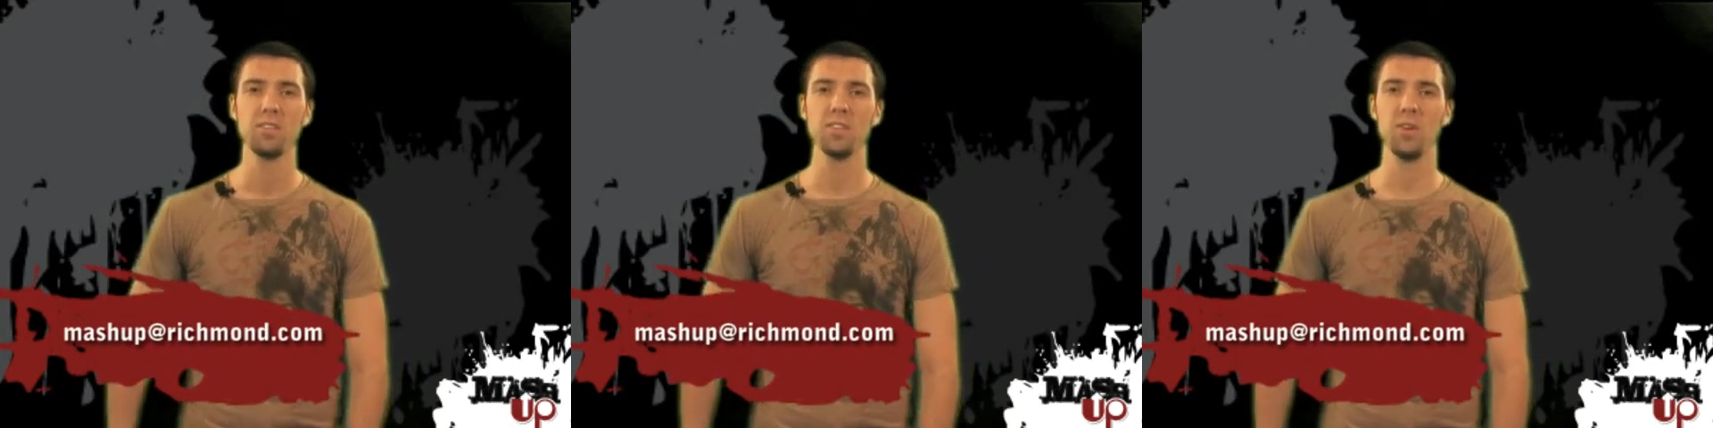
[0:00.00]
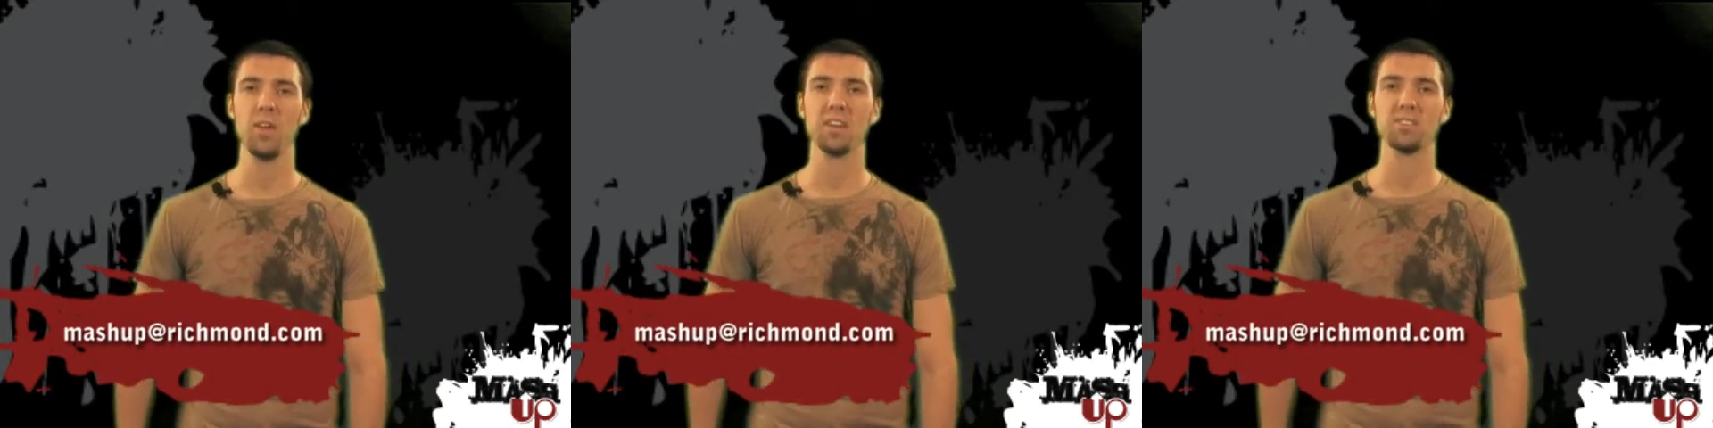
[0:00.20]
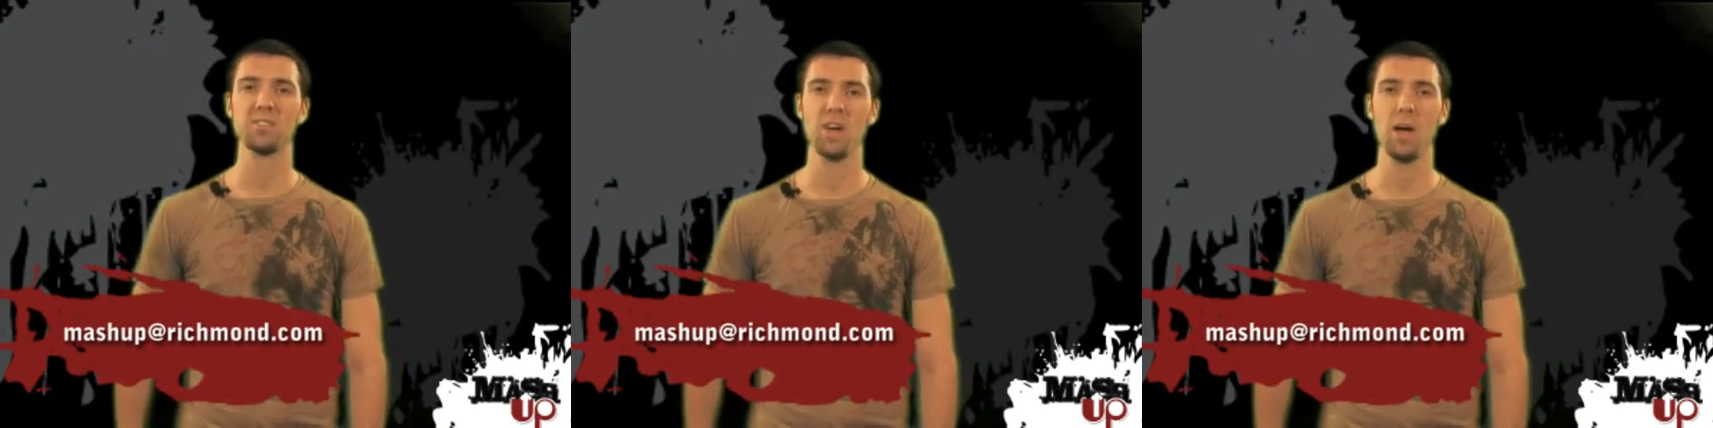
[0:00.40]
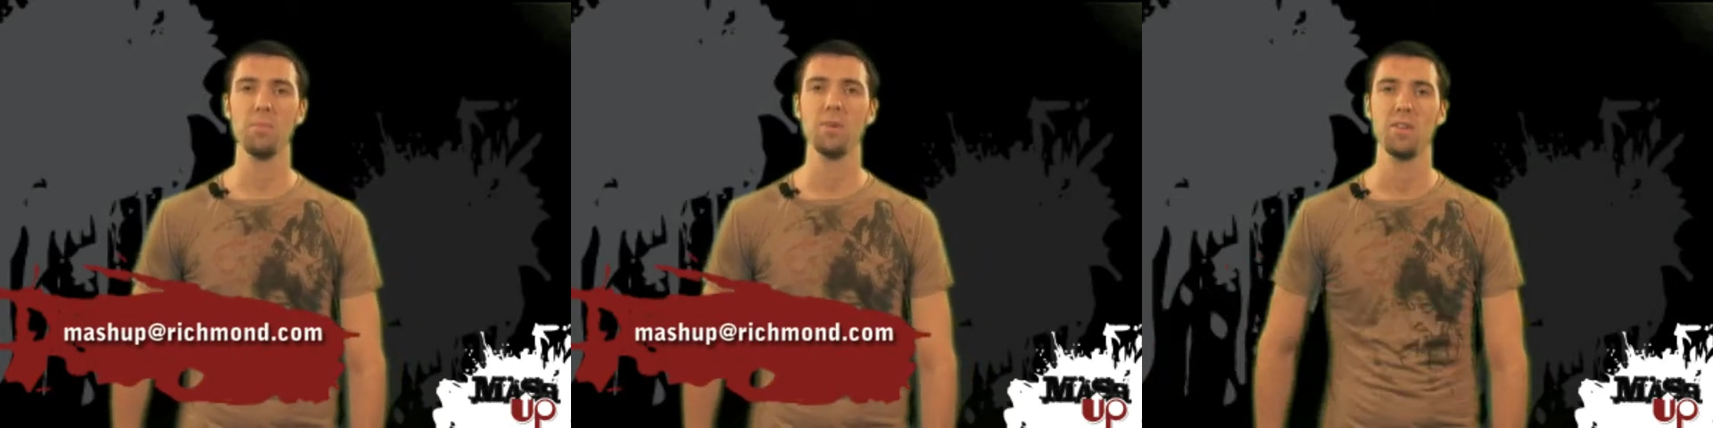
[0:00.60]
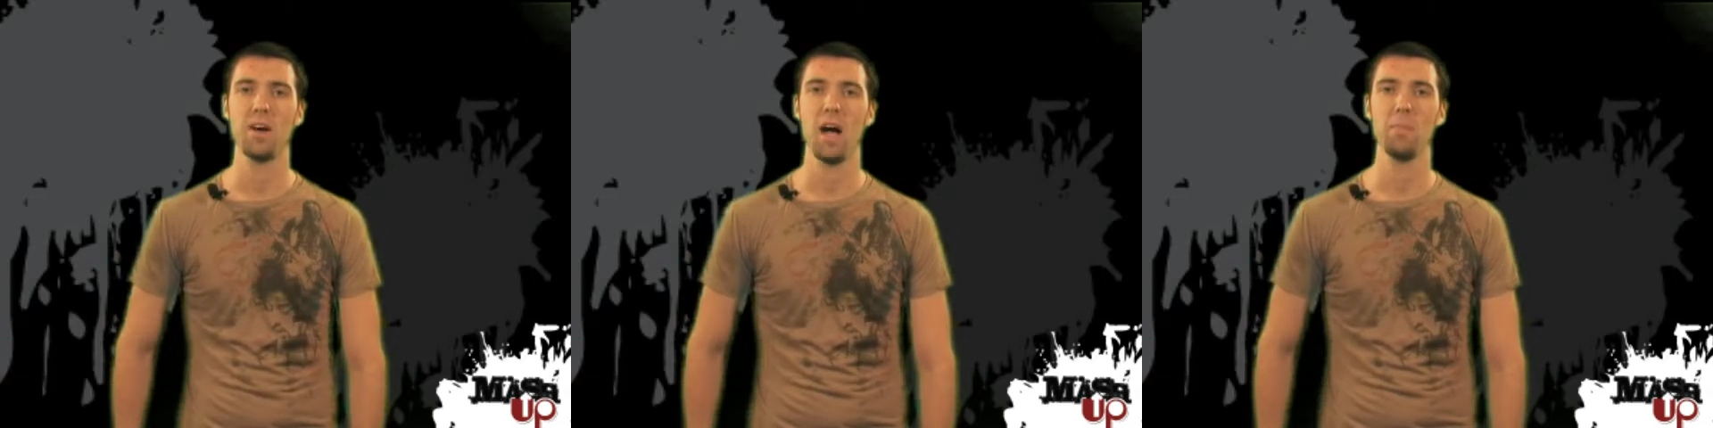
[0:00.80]
Till next
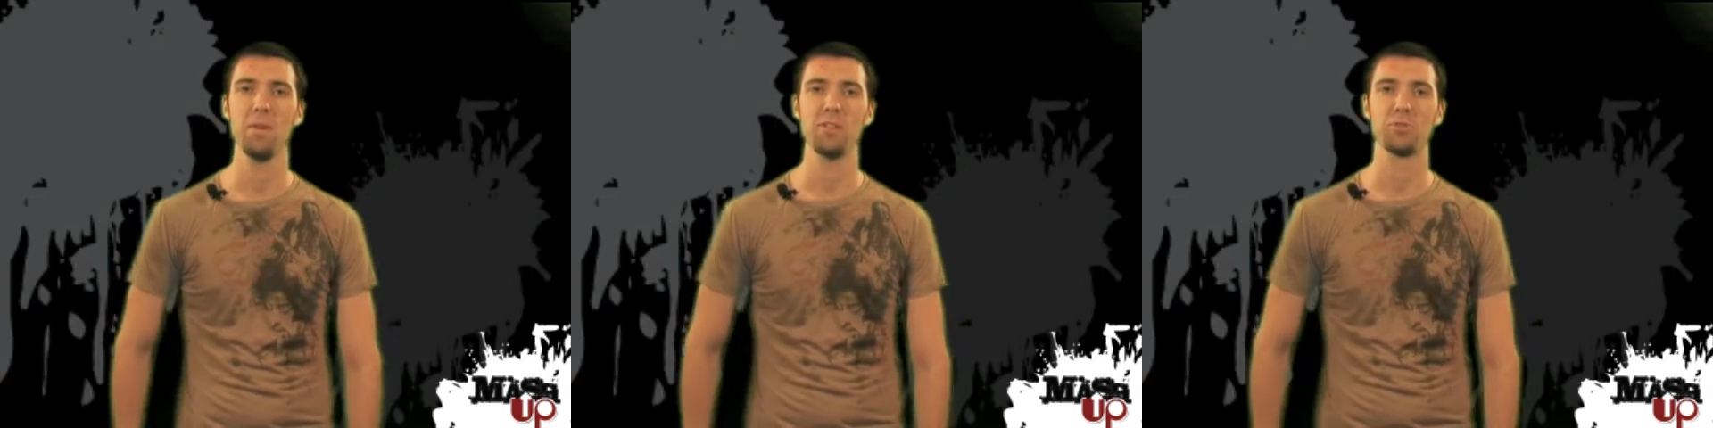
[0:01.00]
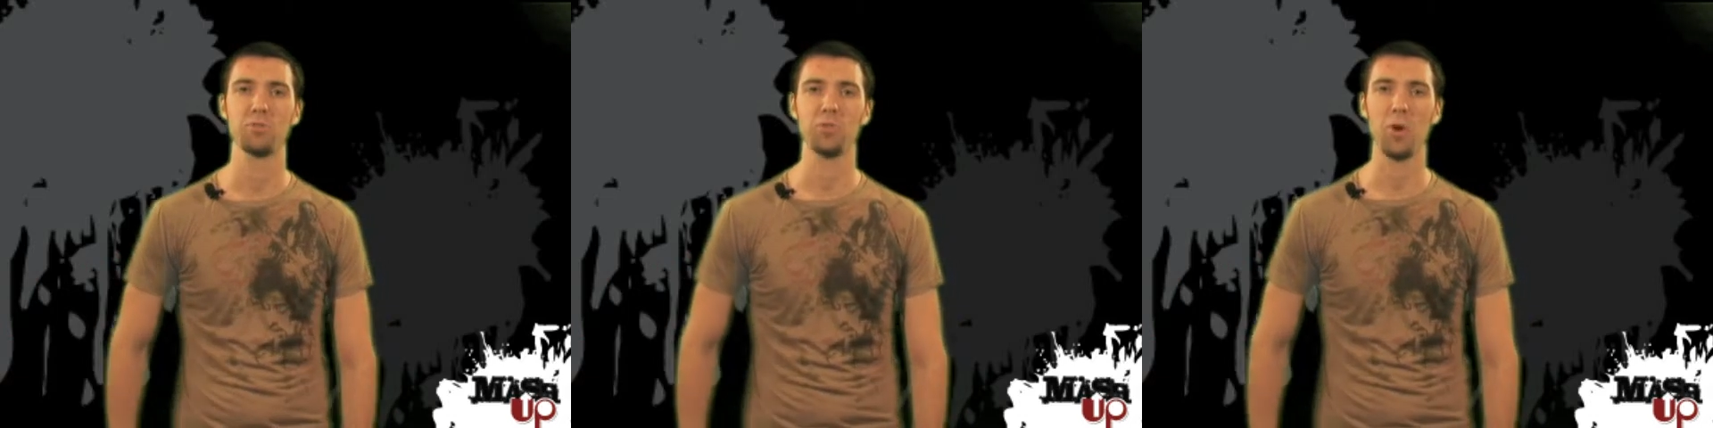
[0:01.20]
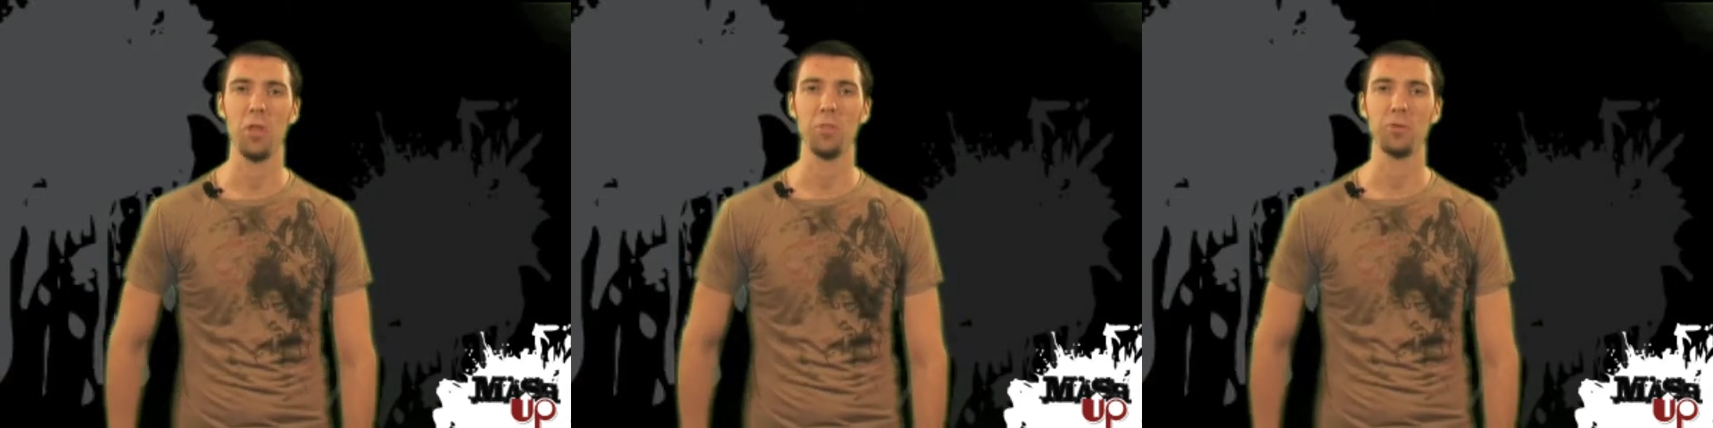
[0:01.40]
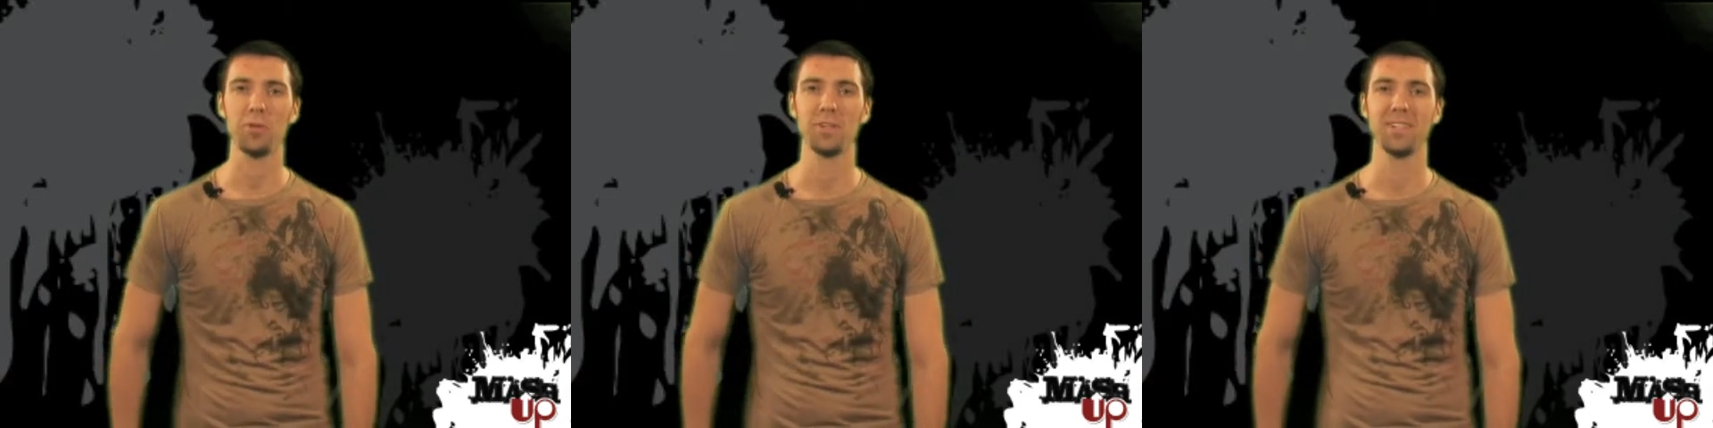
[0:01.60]
time, I'm Andrew Cawthorn.